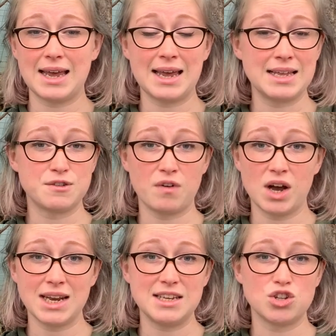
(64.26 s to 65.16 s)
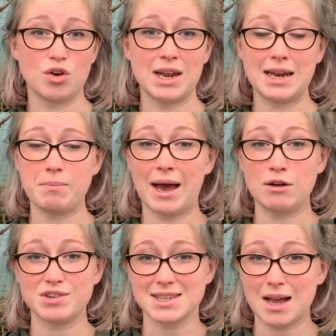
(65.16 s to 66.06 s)
it's fine, he's not in any pain
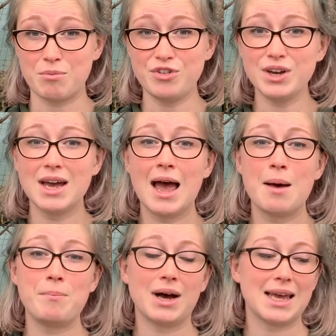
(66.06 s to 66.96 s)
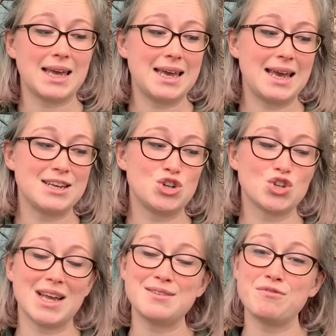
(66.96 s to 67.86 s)
or discomfort, but he just
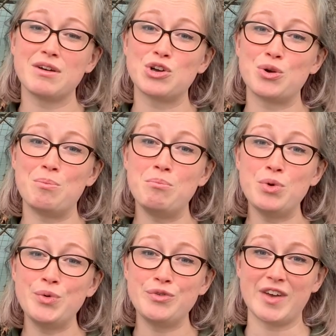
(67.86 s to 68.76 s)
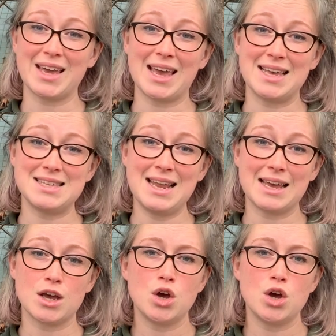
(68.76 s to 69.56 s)
isn't very good at moving his leg,